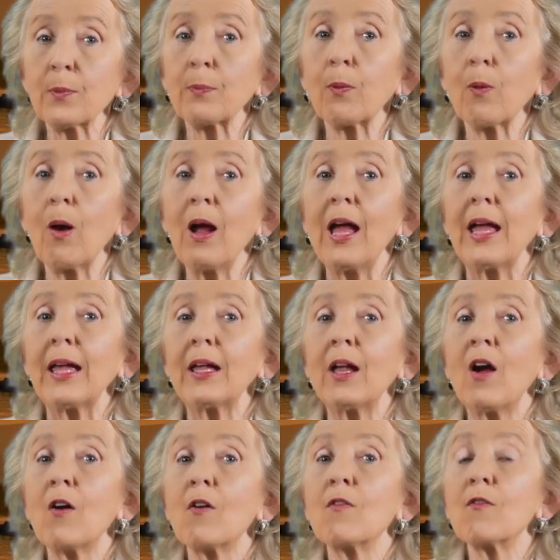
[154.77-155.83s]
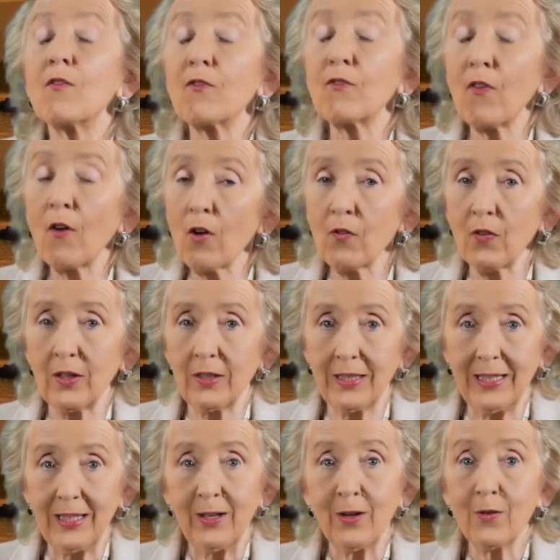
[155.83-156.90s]
pray
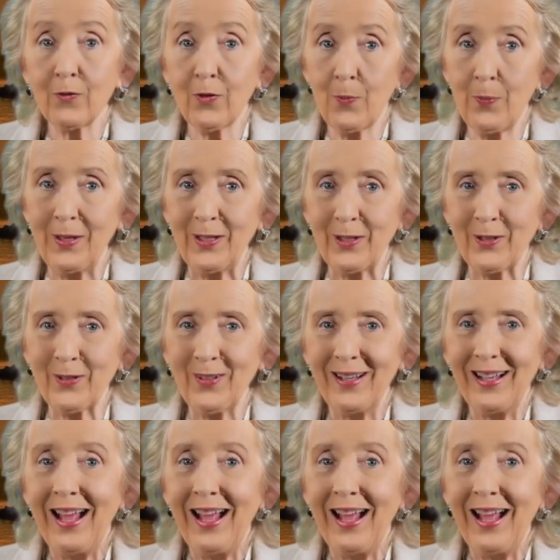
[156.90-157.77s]
fervently for Peter,